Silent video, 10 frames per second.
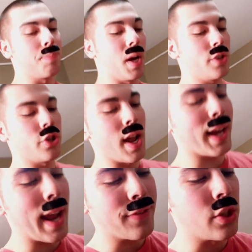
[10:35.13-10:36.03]
sponge, you're not
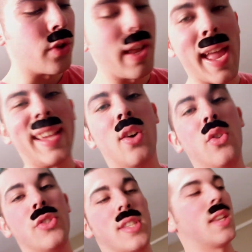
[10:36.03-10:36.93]
going to have to drill any
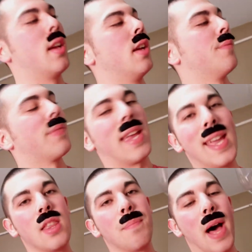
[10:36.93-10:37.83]
holes
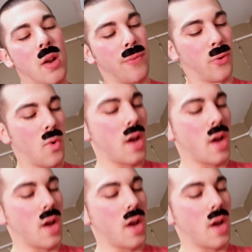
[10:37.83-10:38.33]
in the bottle for